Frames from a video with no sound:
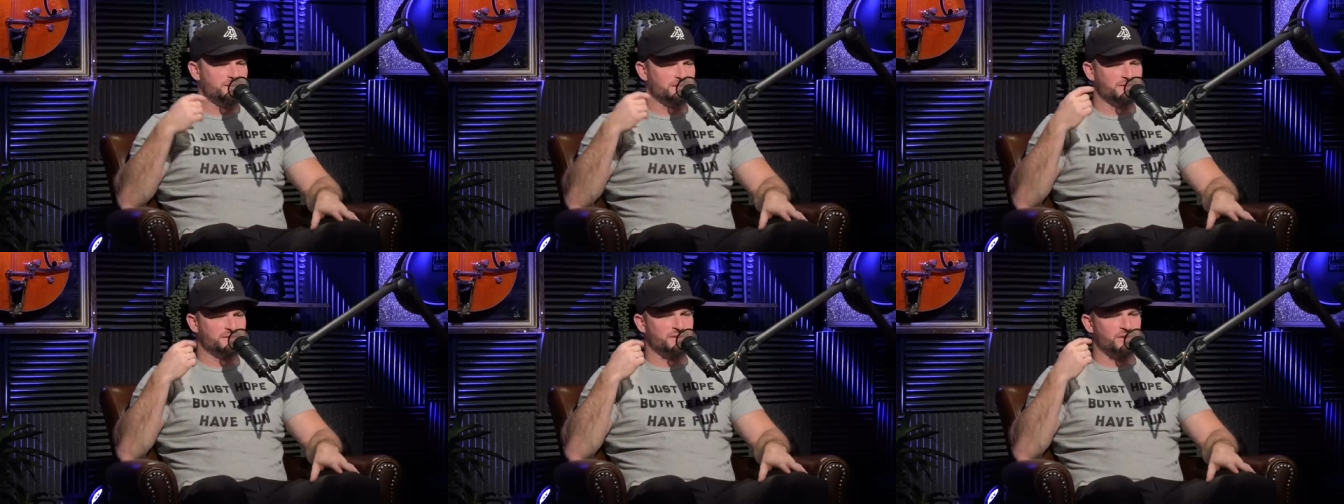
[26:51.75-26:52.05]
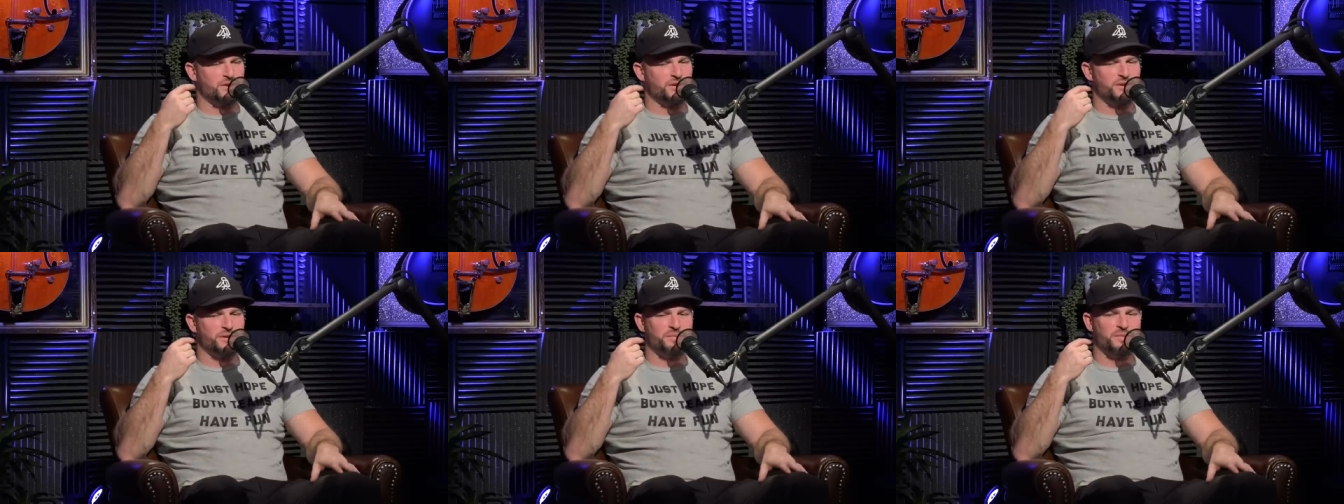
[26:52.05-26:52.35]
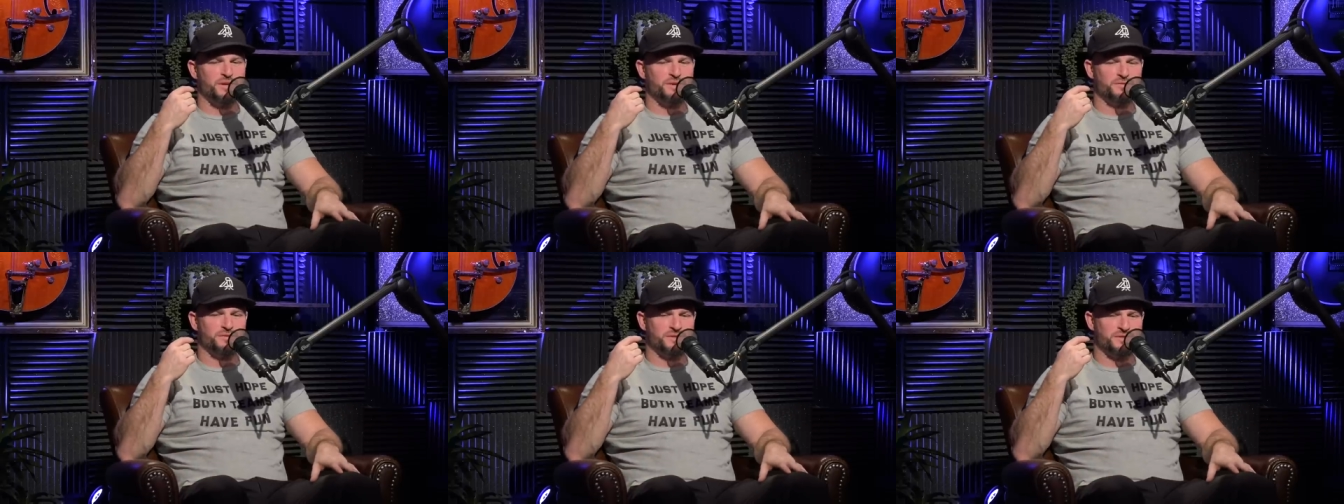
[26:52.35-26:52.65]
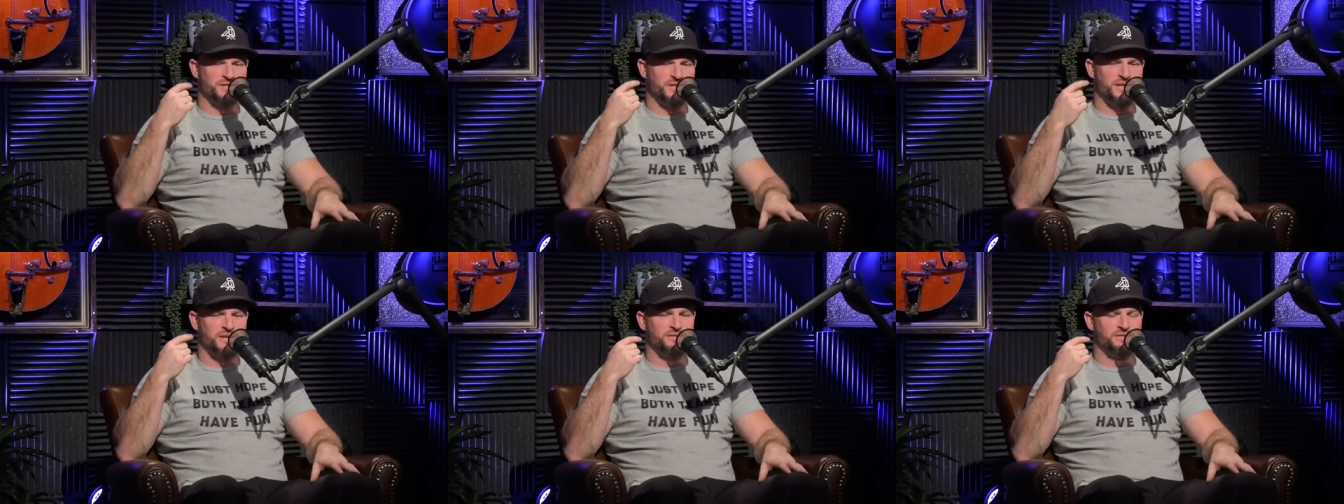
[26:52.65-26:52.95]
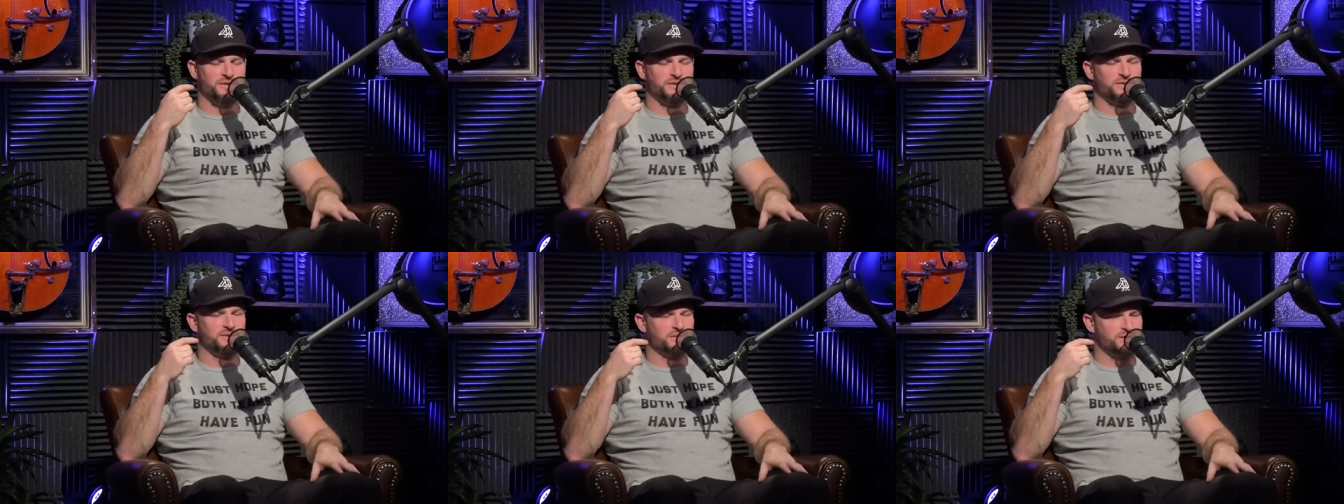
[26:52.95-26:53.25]
that's already being received,
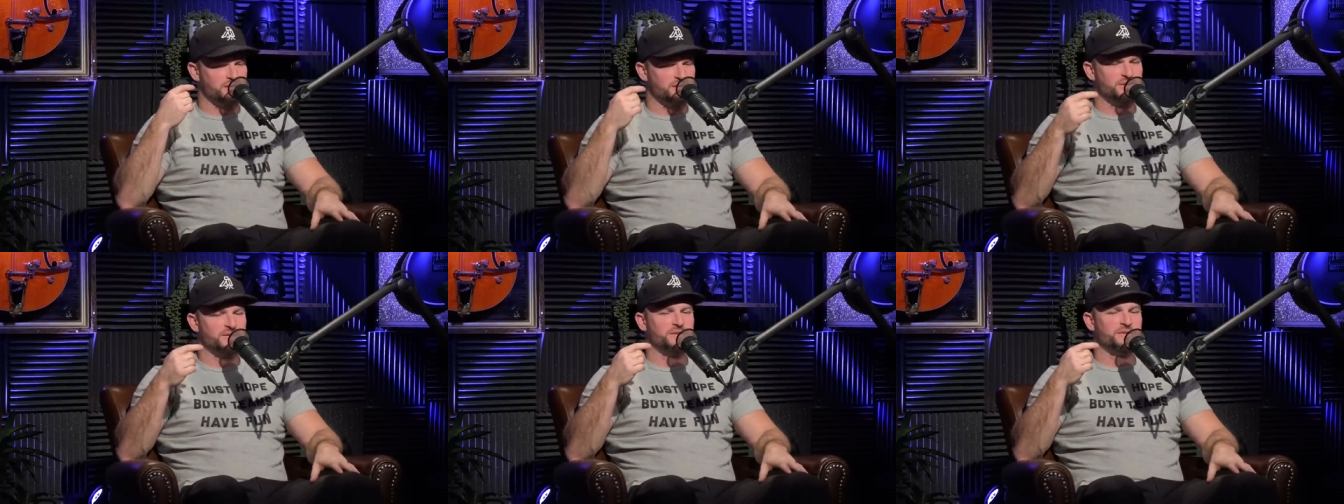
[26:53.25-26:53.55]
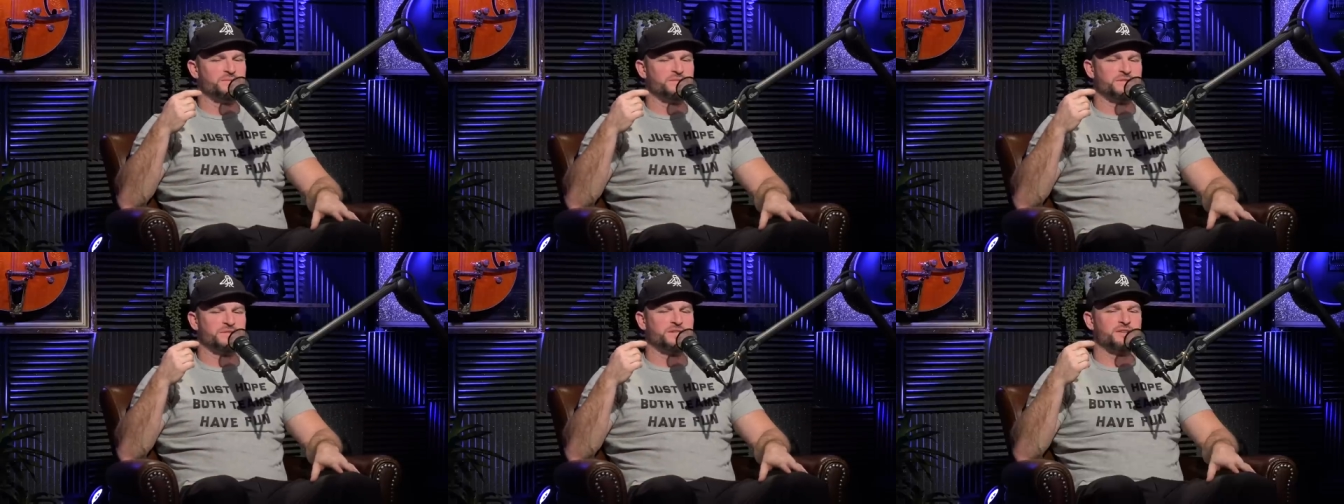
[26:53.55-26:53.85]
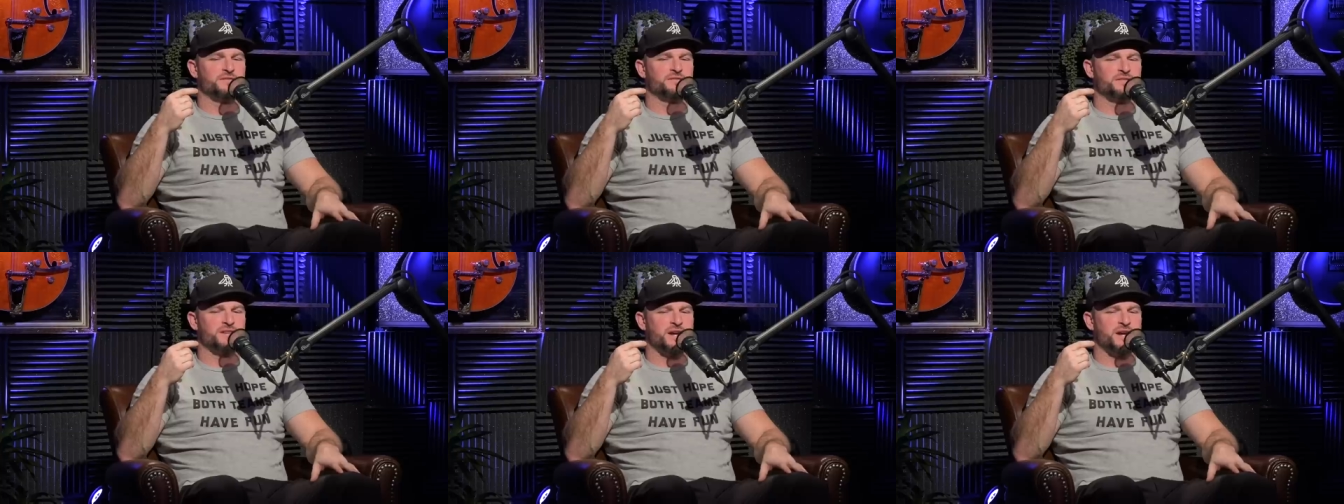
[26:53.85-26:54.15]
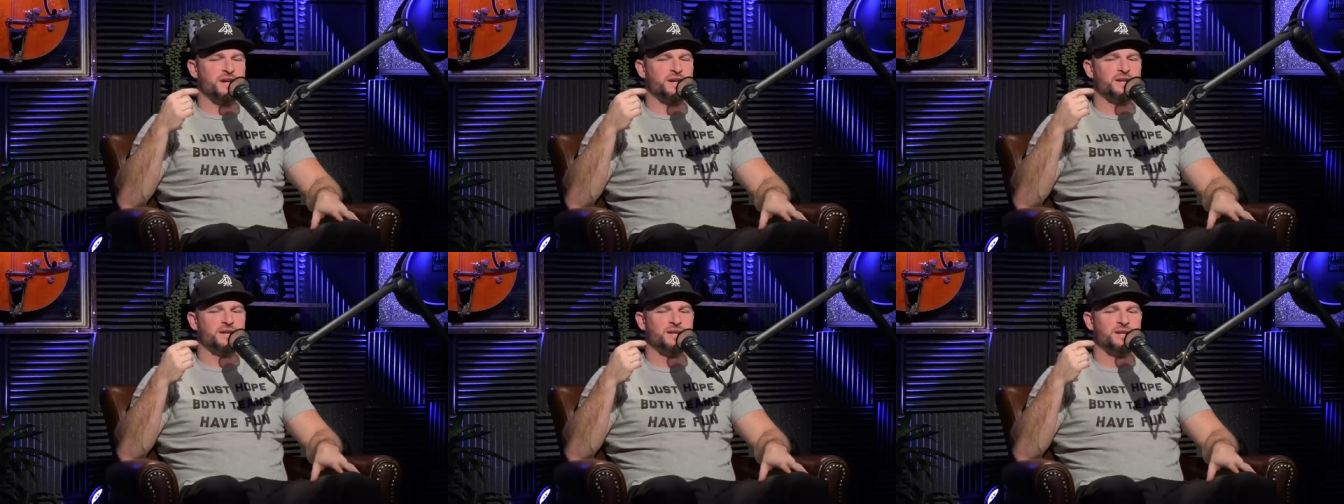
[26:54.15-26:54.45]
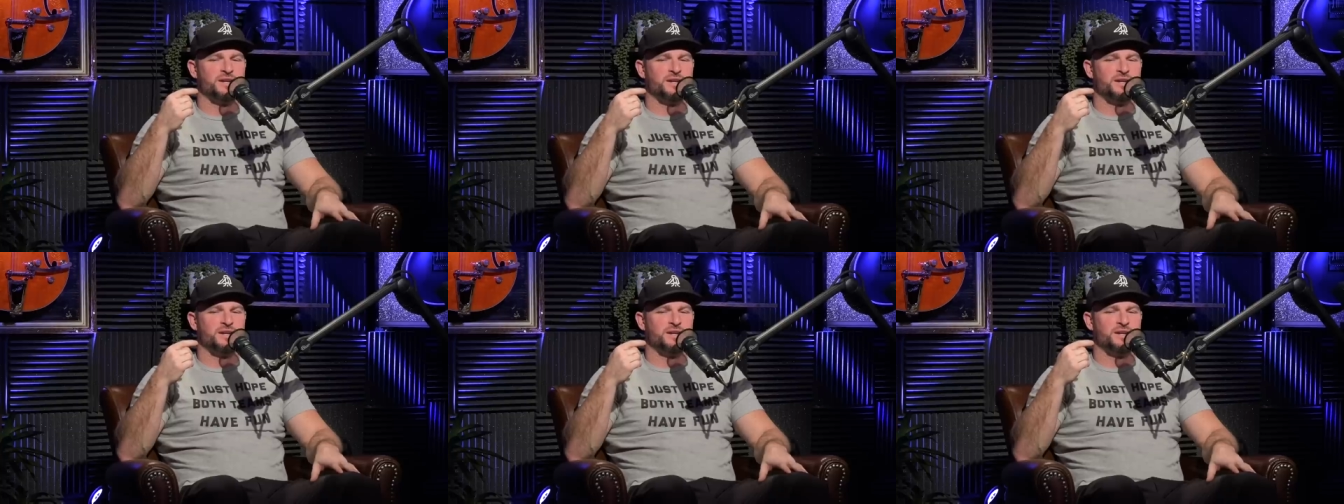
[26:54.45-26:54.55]
and they're telling themselves that,